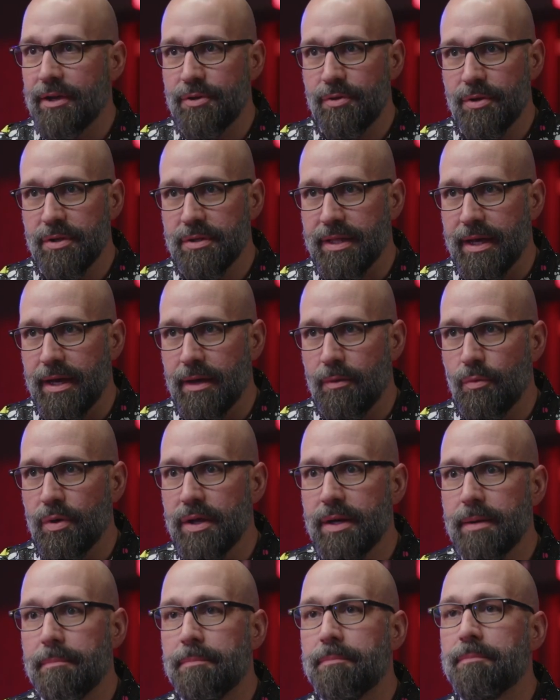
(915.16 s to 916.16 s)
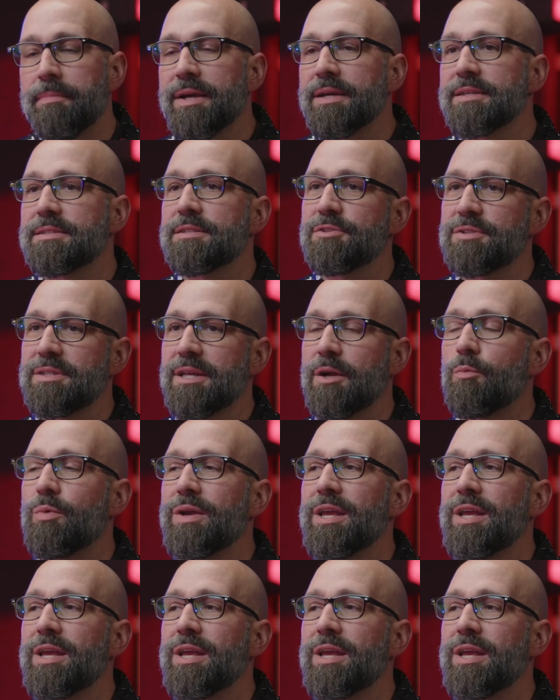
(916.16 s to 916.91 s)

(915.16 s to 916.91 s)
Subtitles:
you heard that. Because here's the thing.